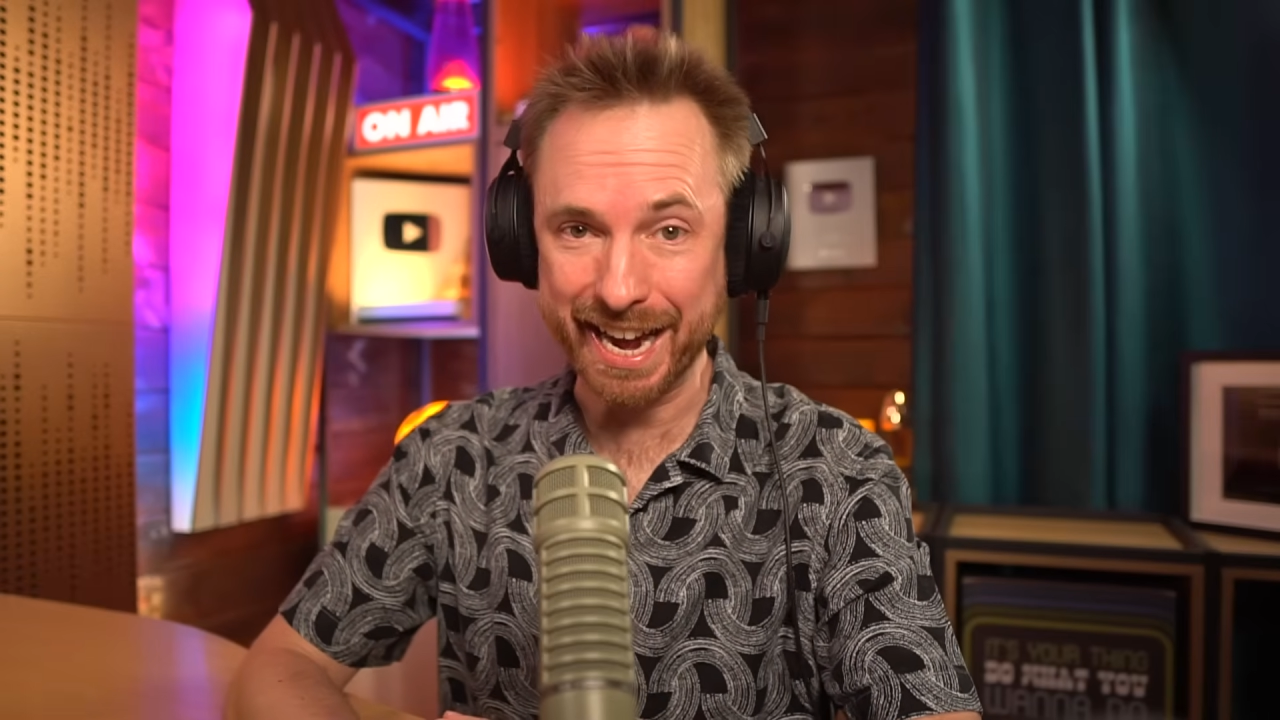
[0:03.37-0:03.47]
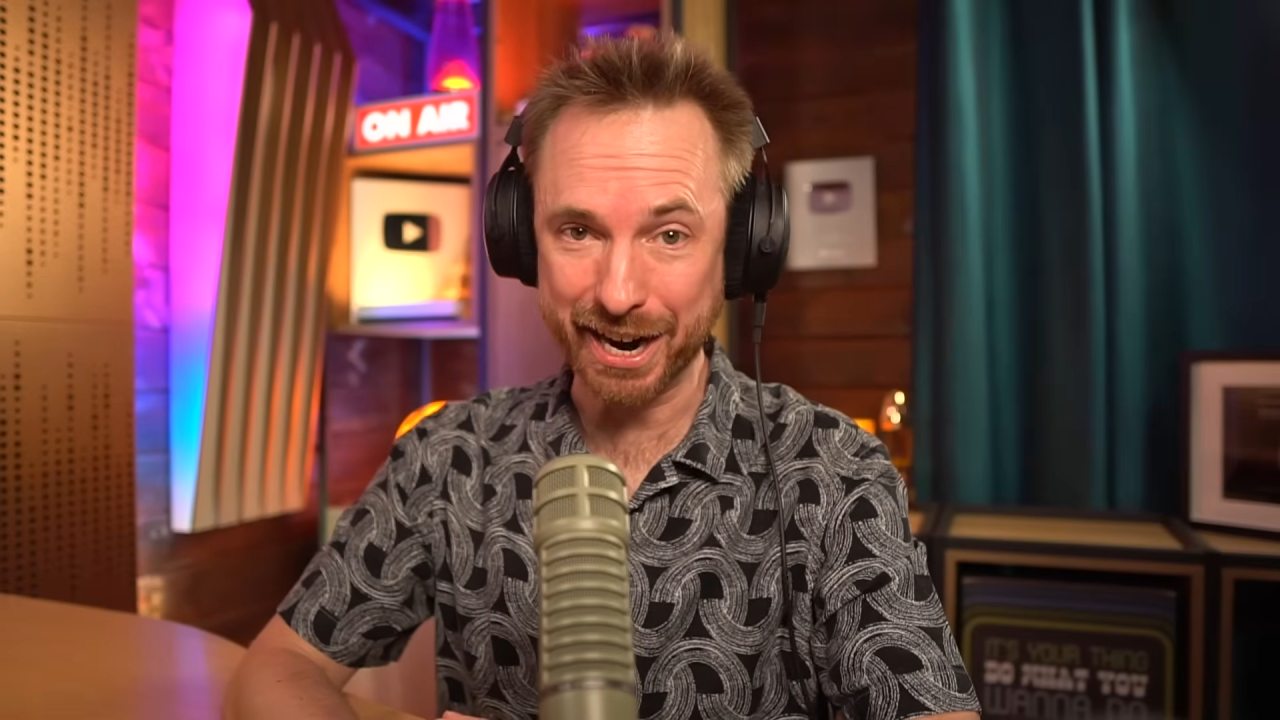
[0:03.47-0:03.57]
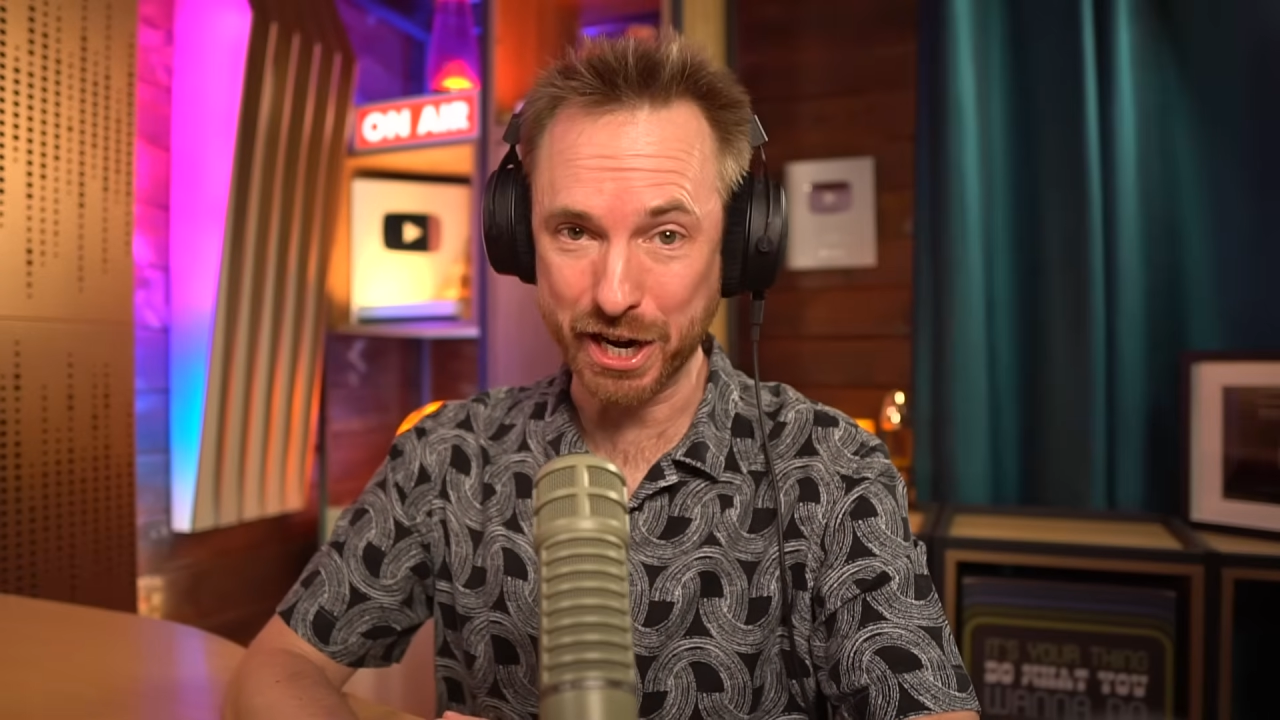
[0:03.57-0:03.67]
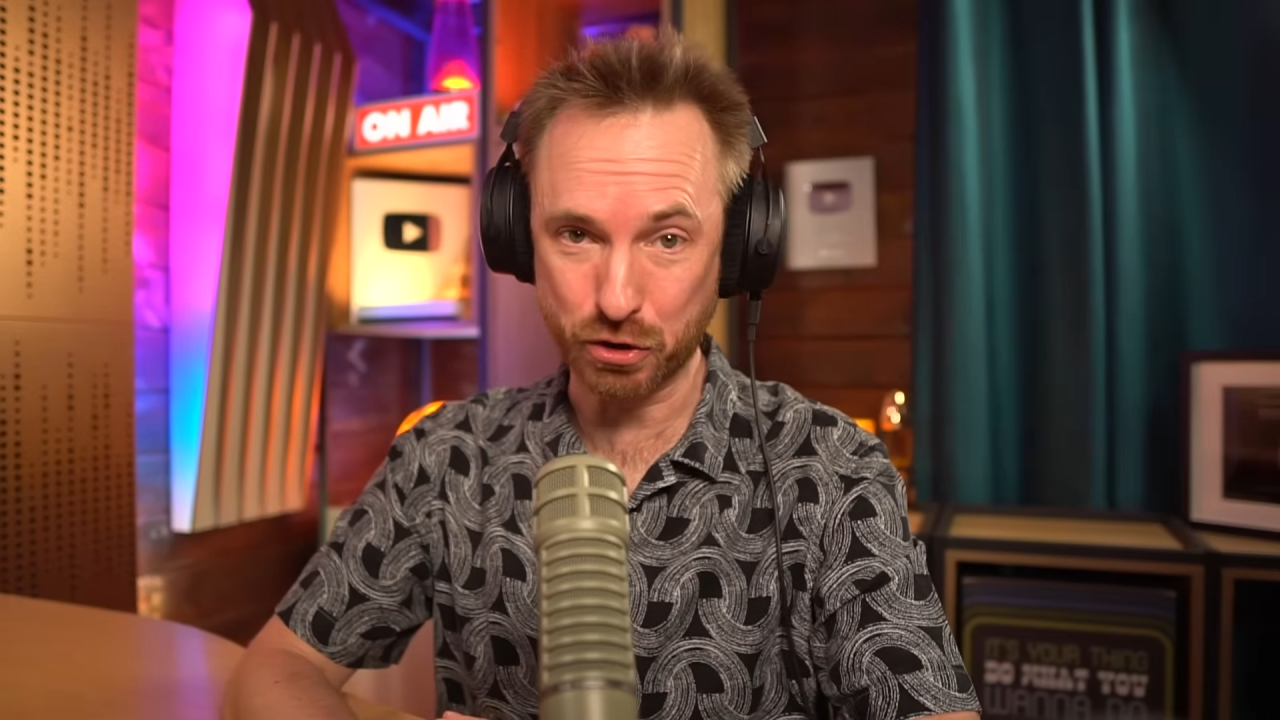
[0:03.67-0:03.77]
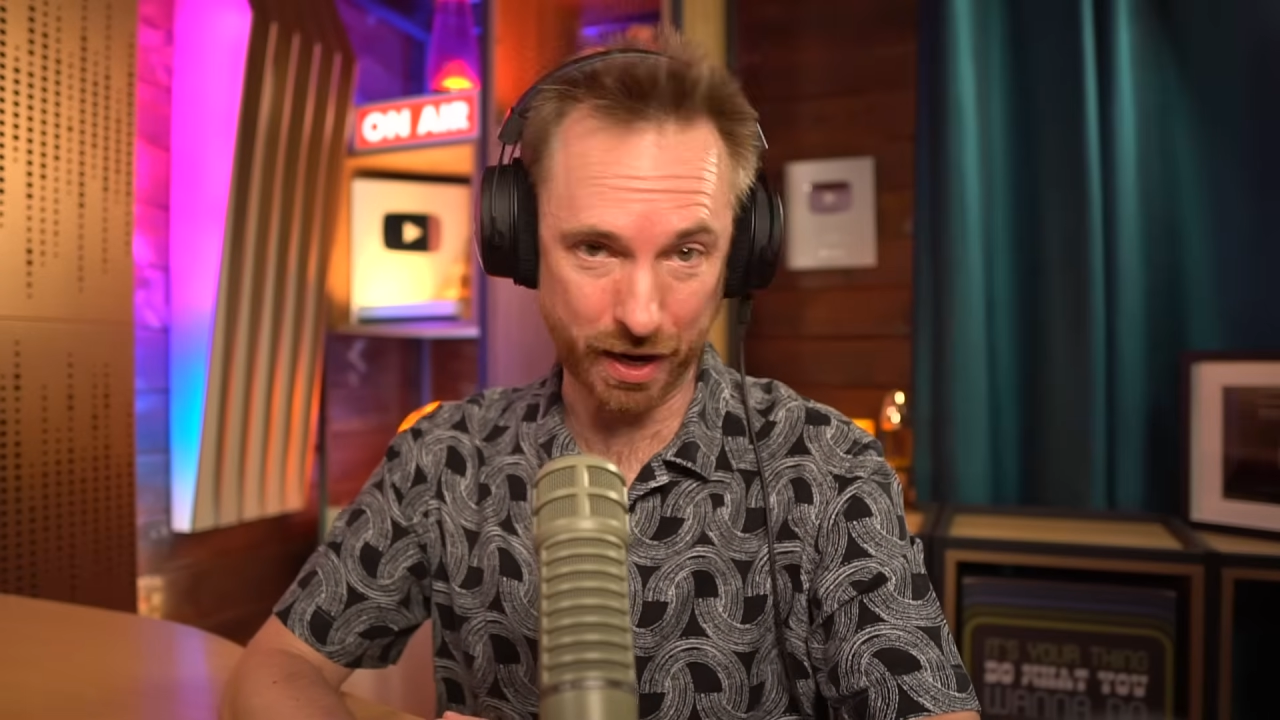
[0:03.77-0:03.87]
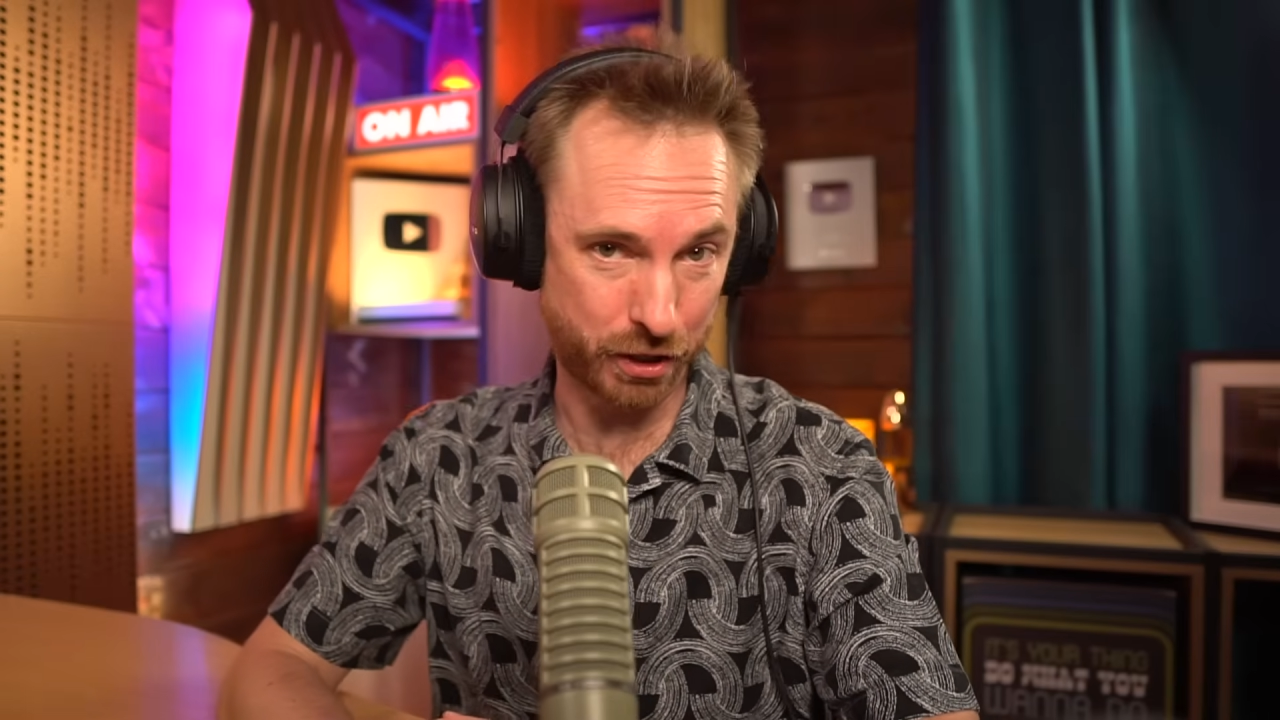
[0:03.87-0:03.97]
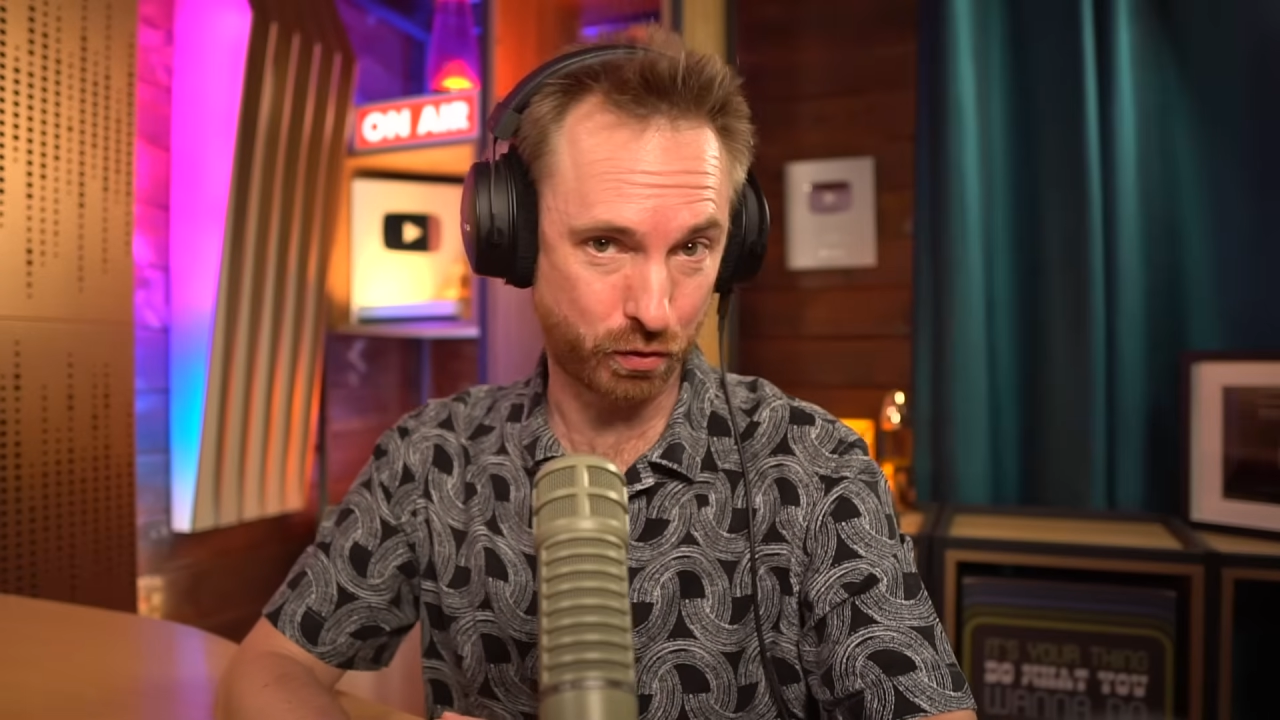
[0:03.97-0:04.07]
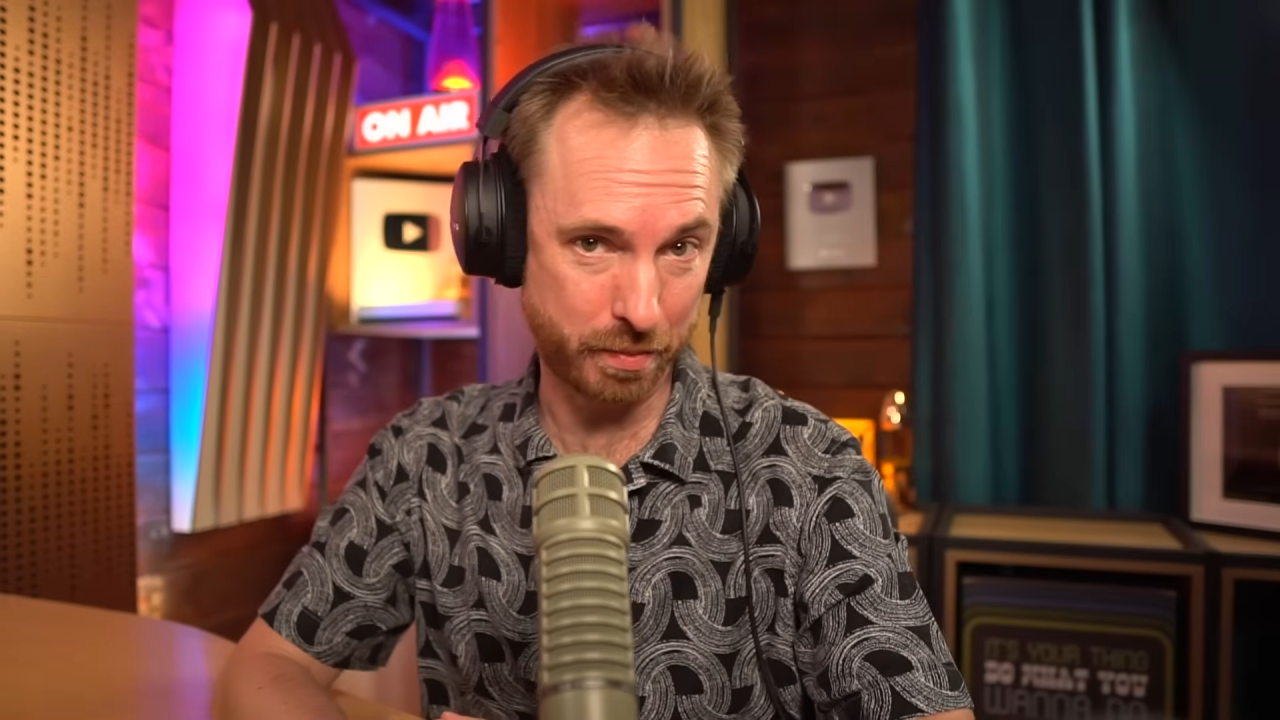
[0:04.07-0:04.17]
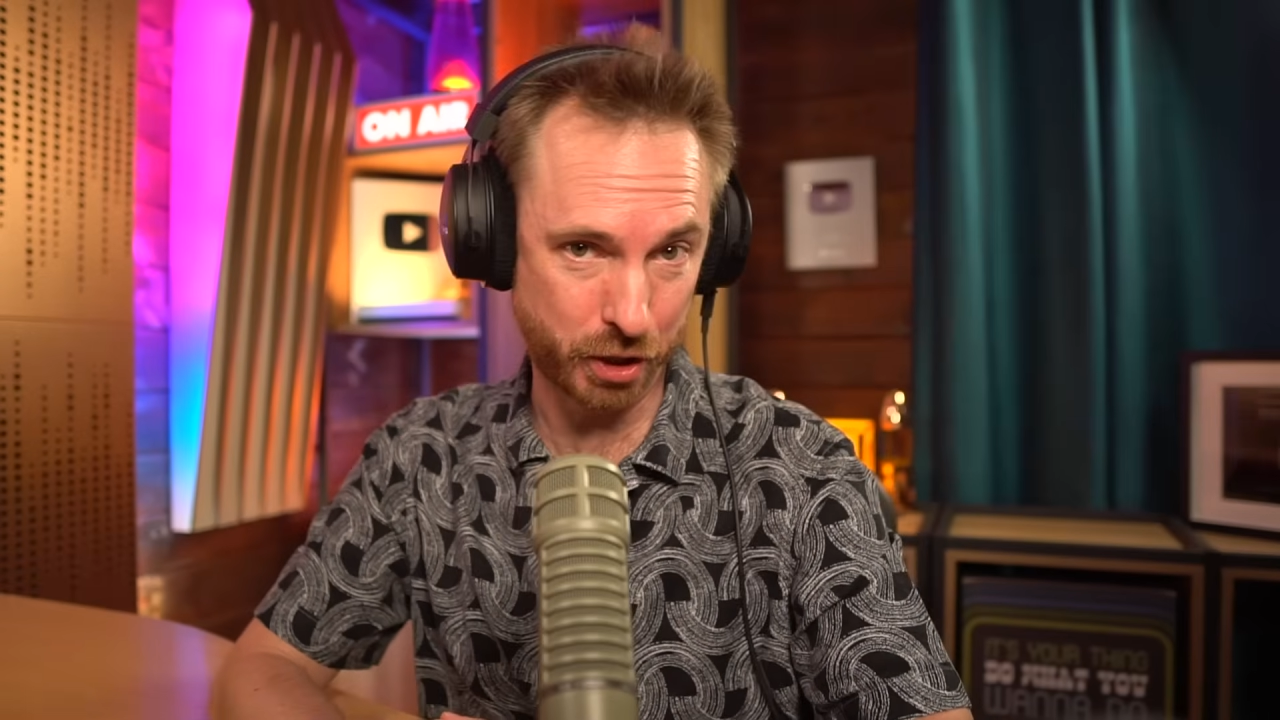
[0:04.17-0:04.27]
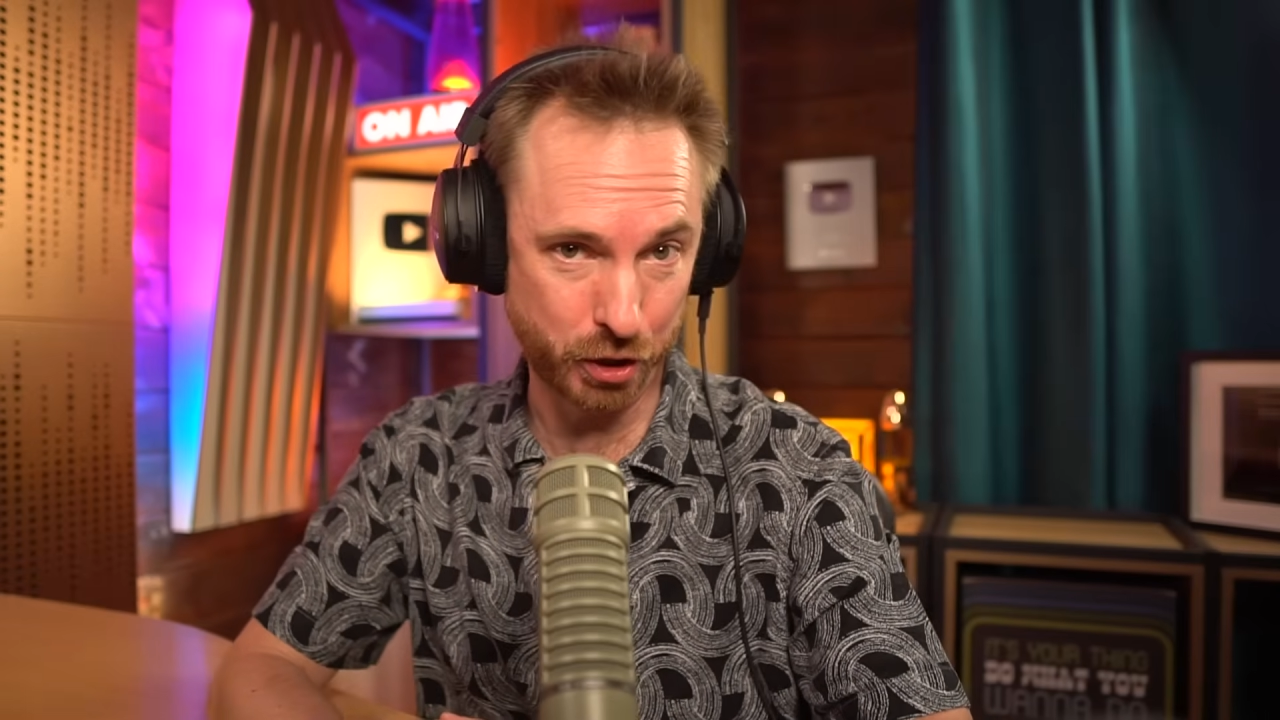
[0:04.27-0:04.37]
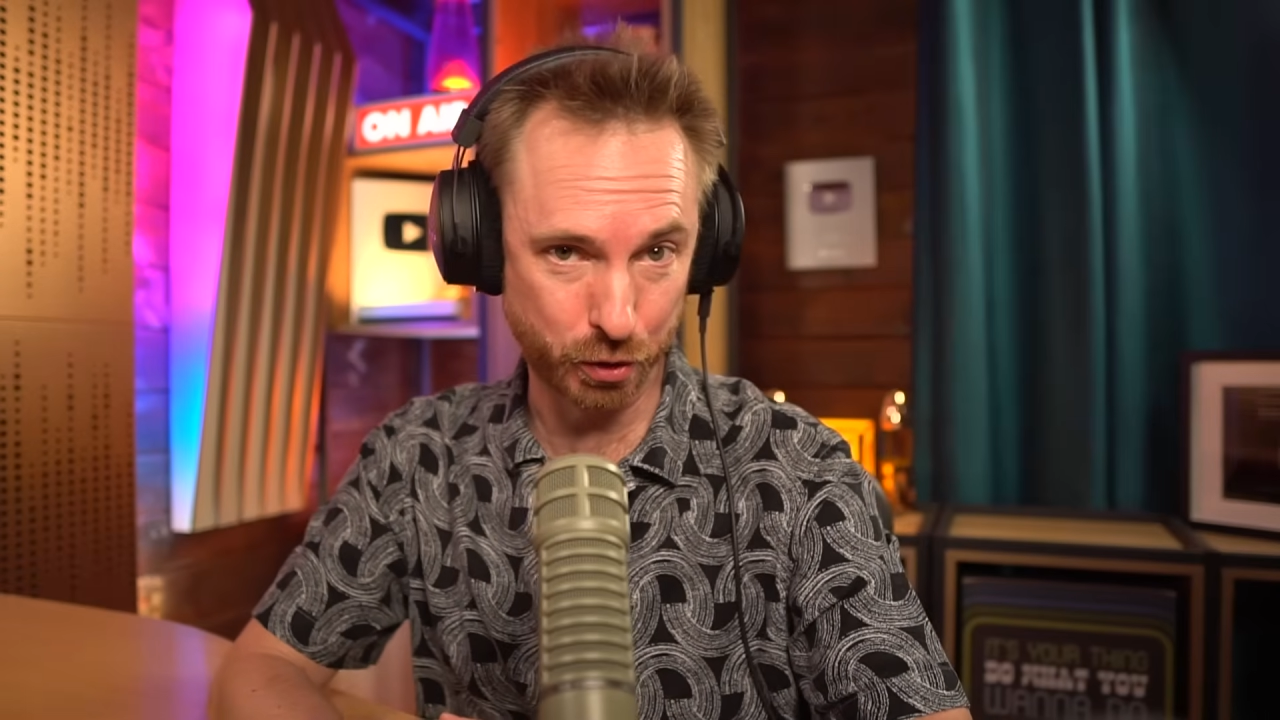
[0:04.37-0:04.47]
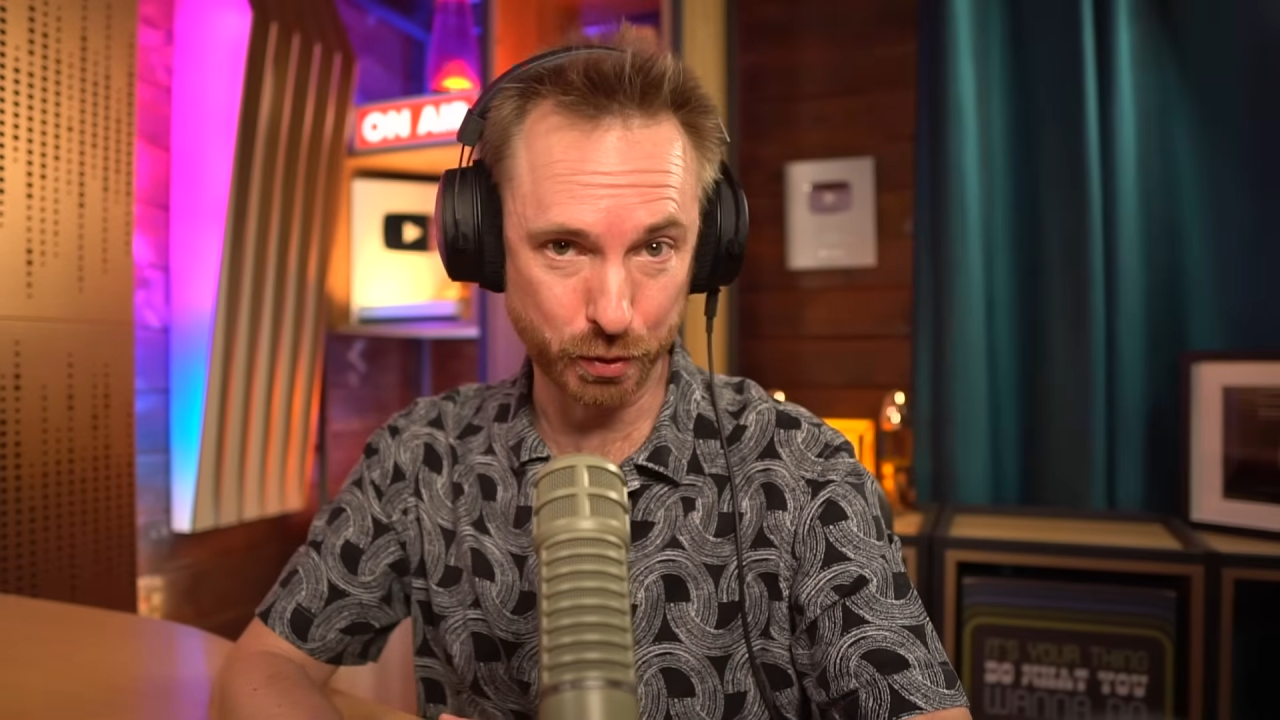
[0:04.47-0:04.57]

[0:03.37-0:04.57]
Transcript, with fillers: AI transcription